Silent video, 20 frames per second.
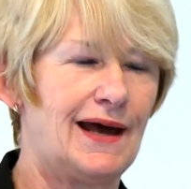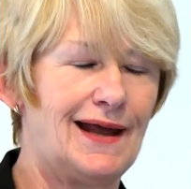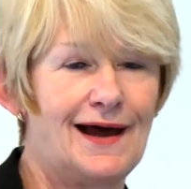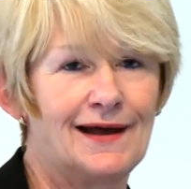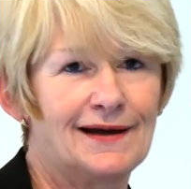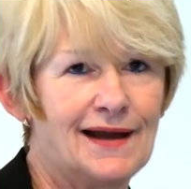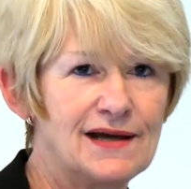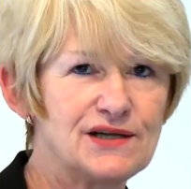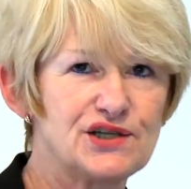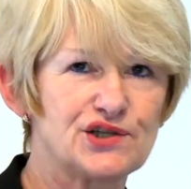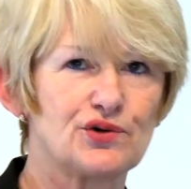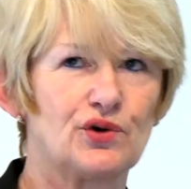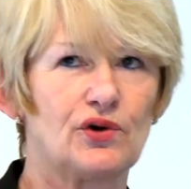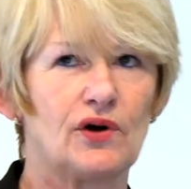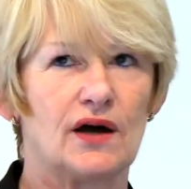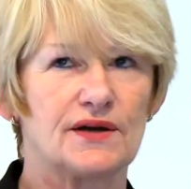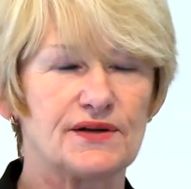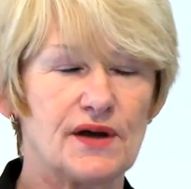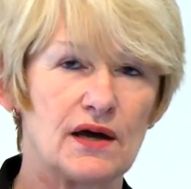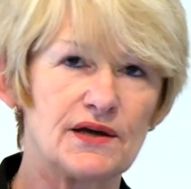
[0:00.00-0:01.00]
And I
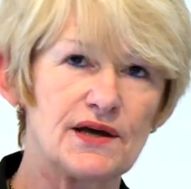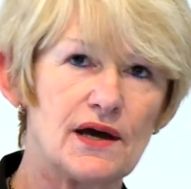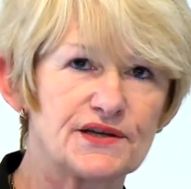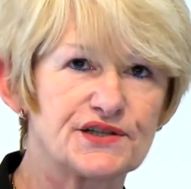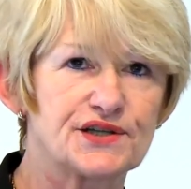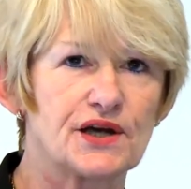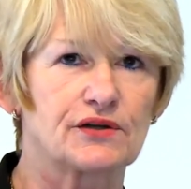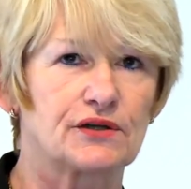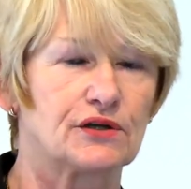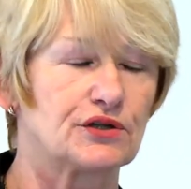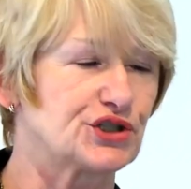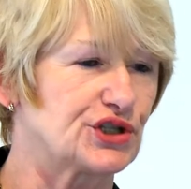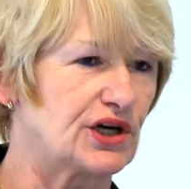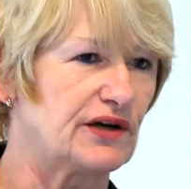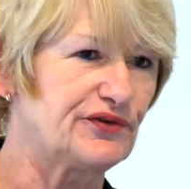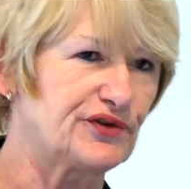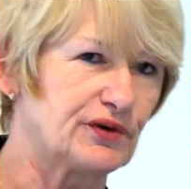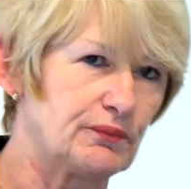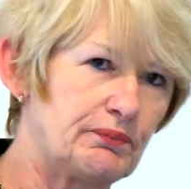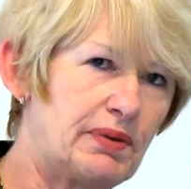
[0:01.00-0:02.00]
saw a subtle
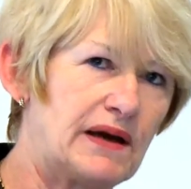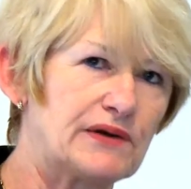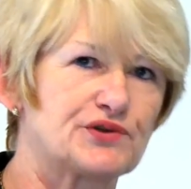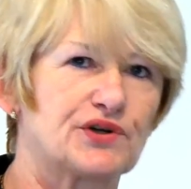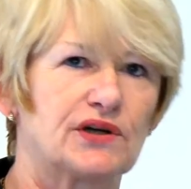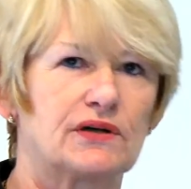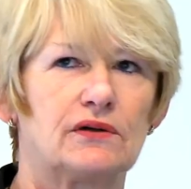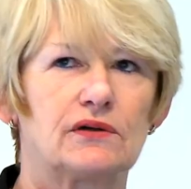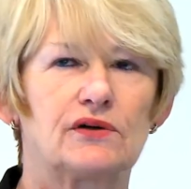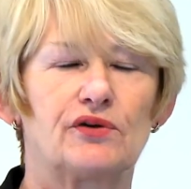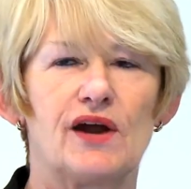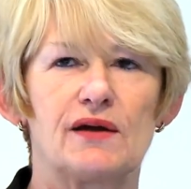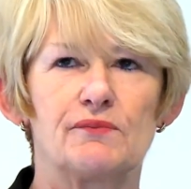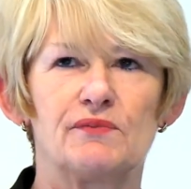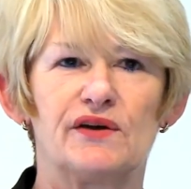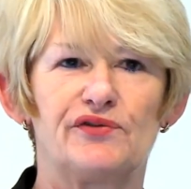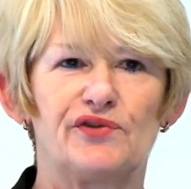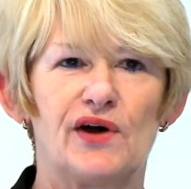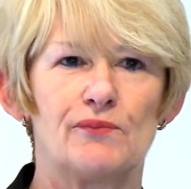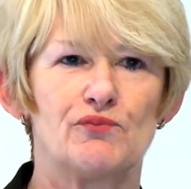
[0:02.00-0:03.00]
shift, and Patrick will correct
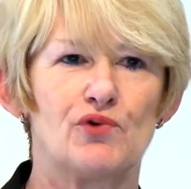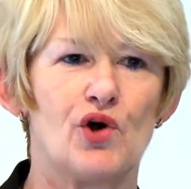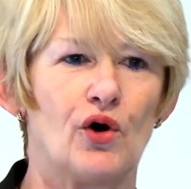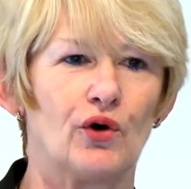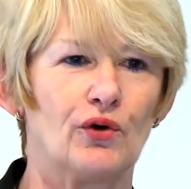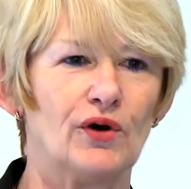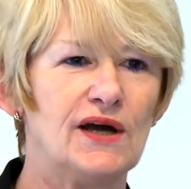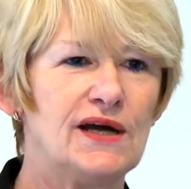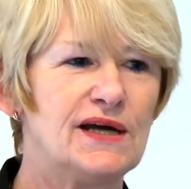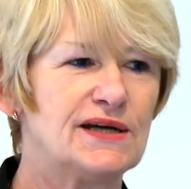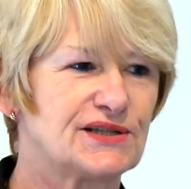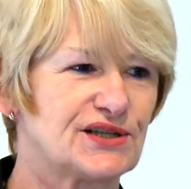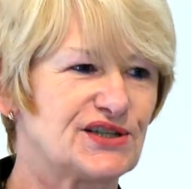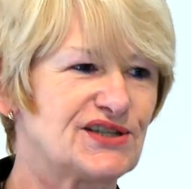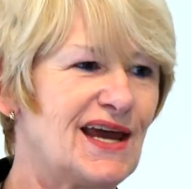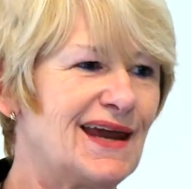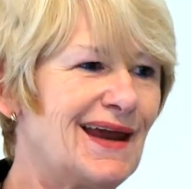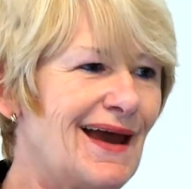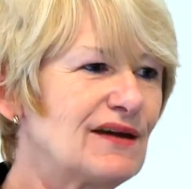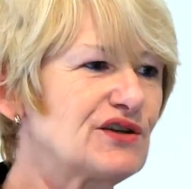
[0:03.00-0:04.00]
me if I'm wrong, to
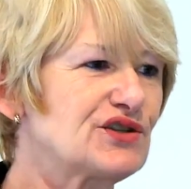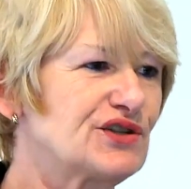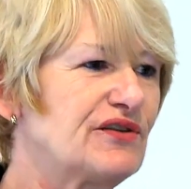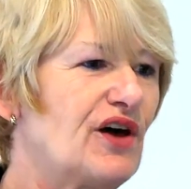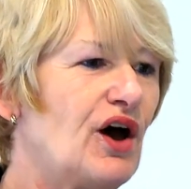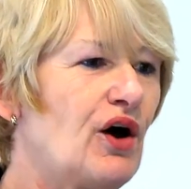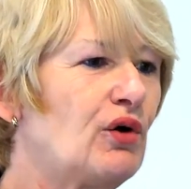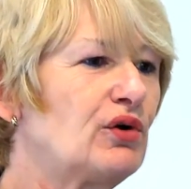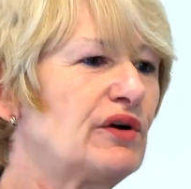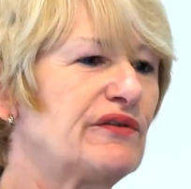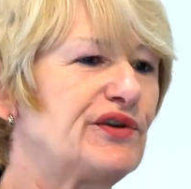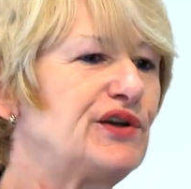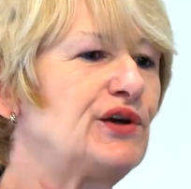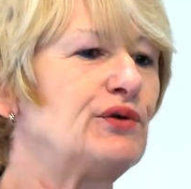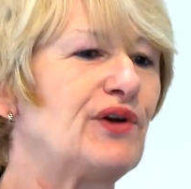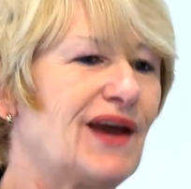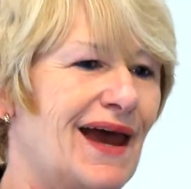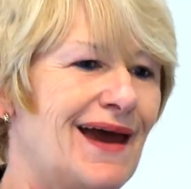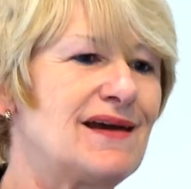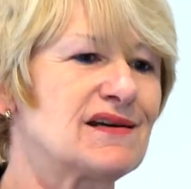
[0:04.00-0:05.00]
saying actually the whole of the
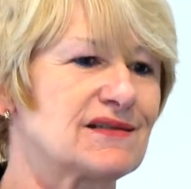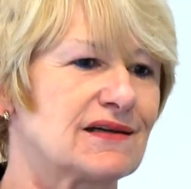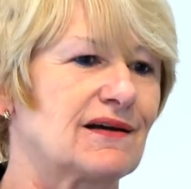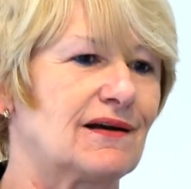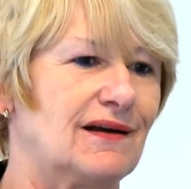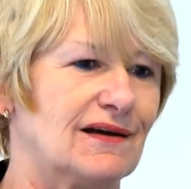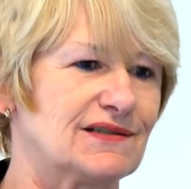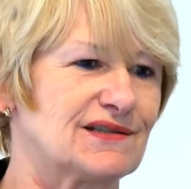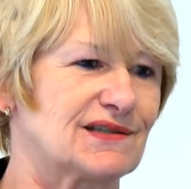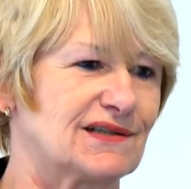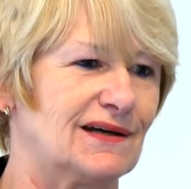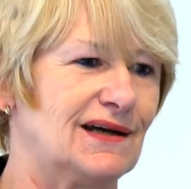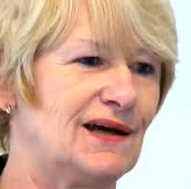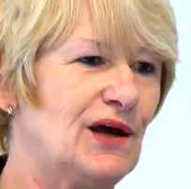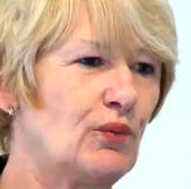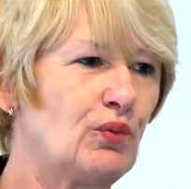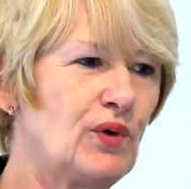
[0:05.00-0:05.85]
UK is a cluster.